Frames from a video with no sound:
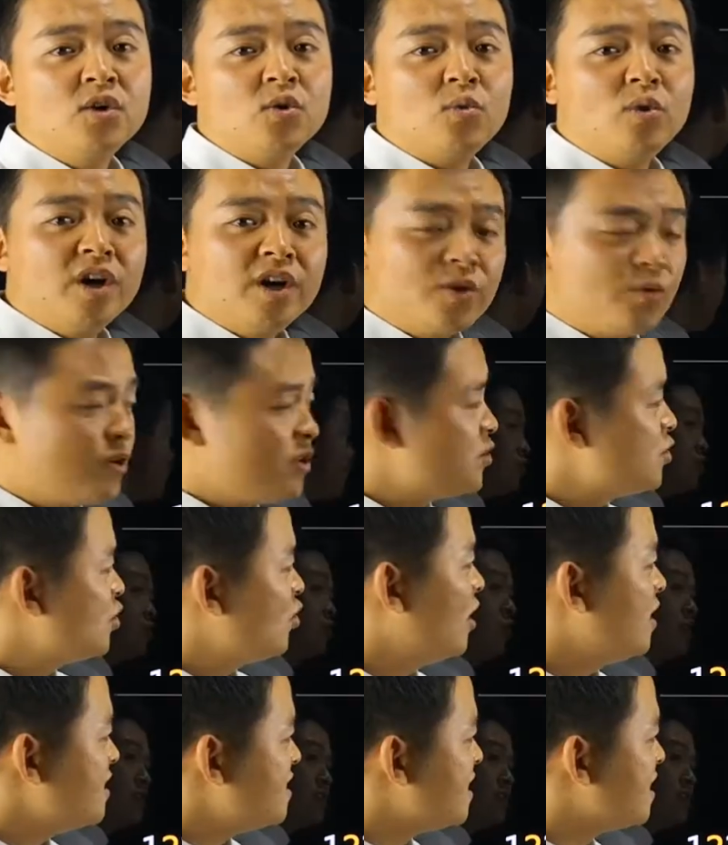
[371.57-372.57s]

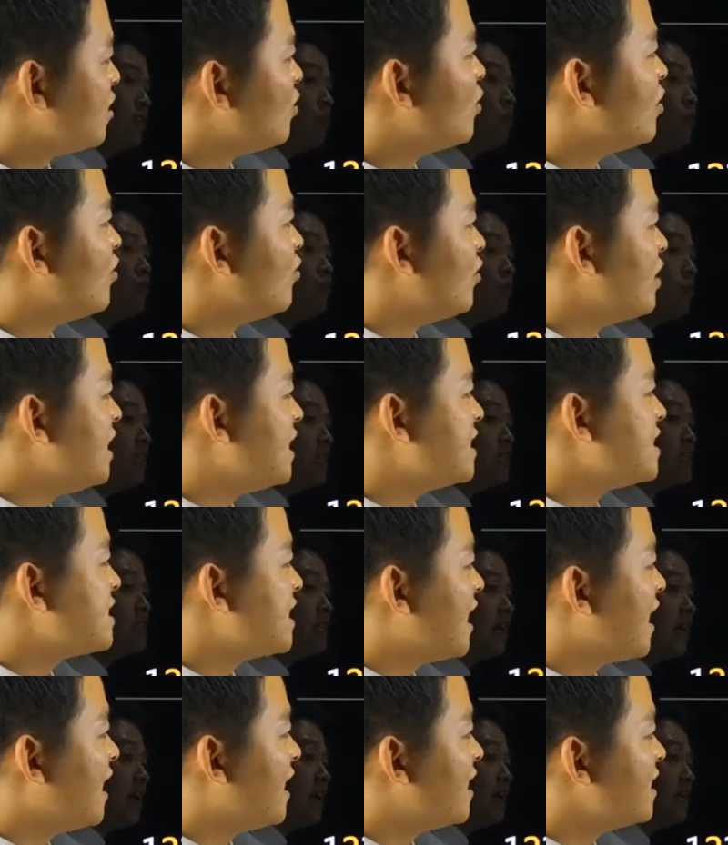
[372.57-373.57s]
120, we read it
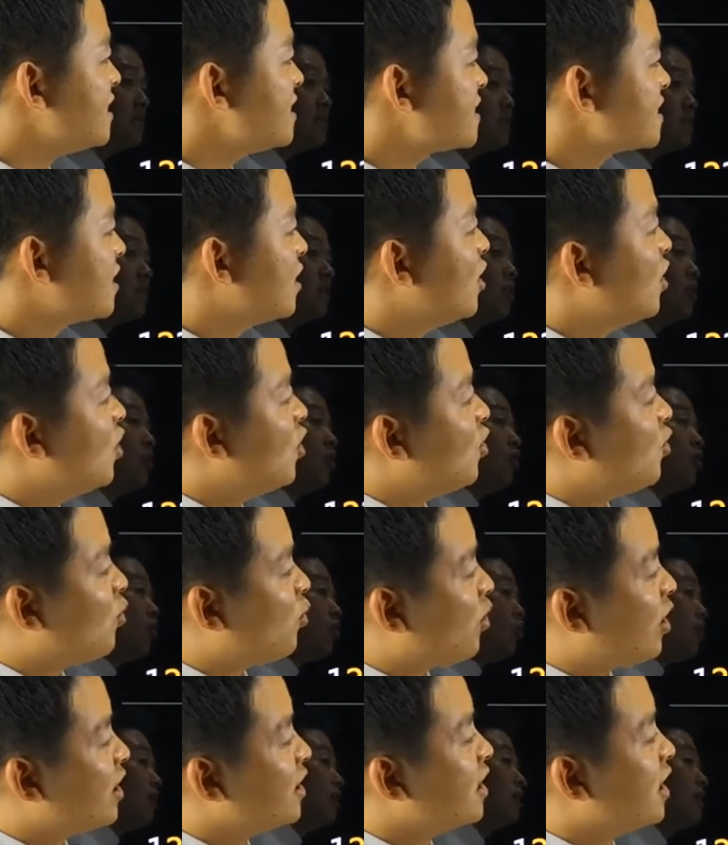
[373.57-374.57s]
as
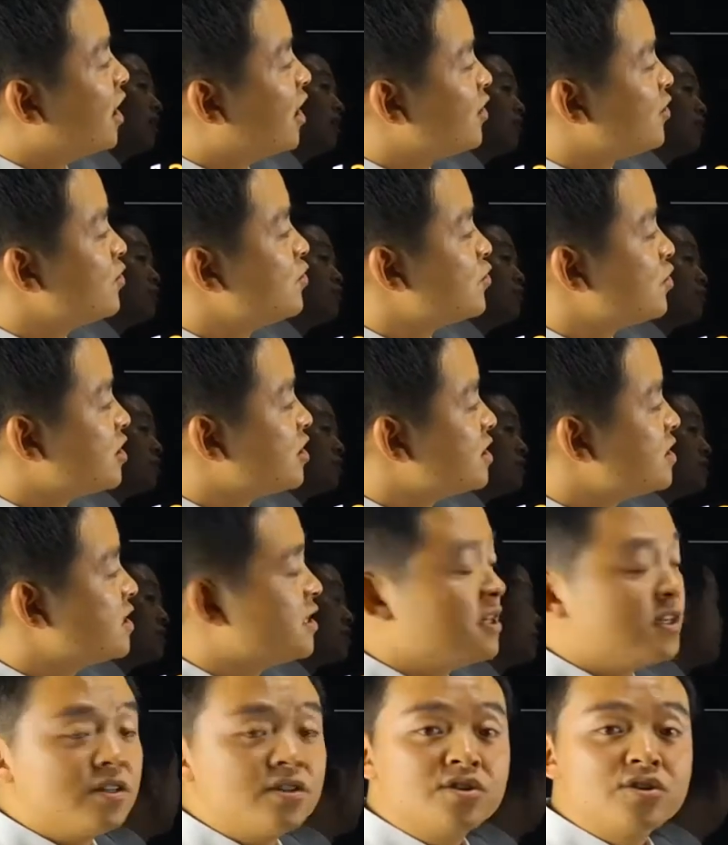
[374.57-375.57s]

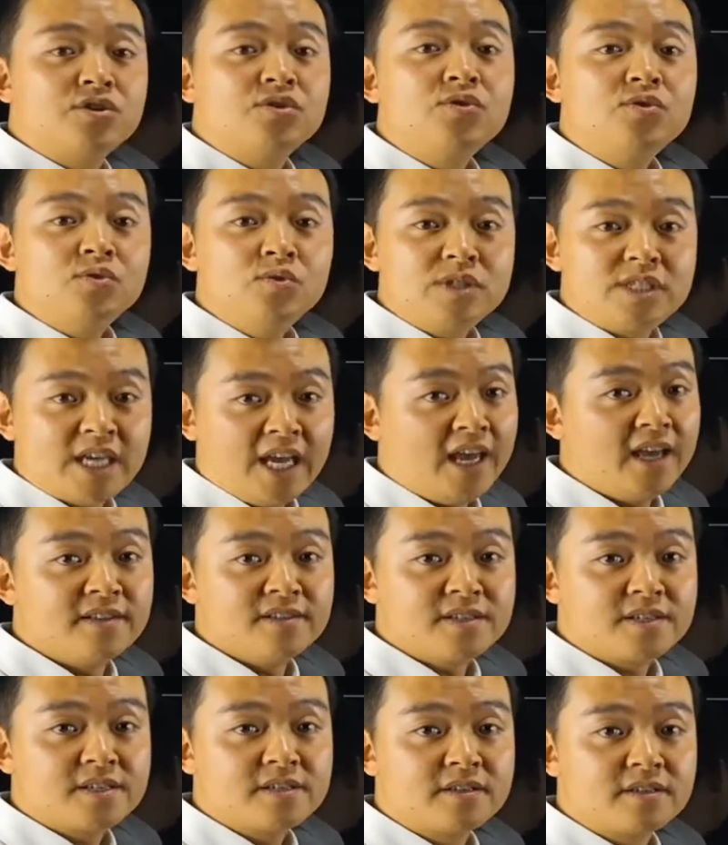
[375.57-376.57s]
102
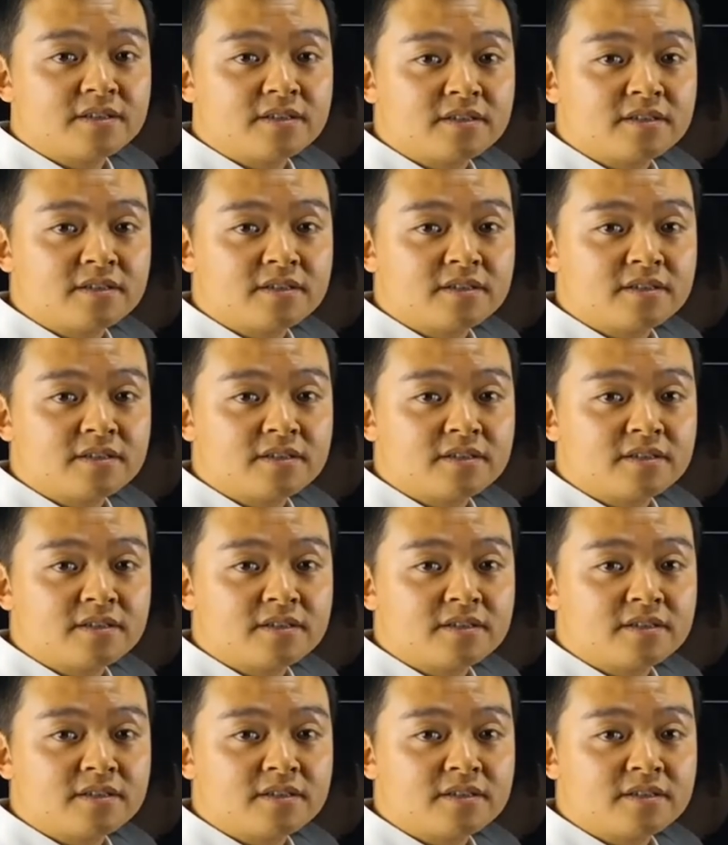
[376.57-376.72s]
tenths.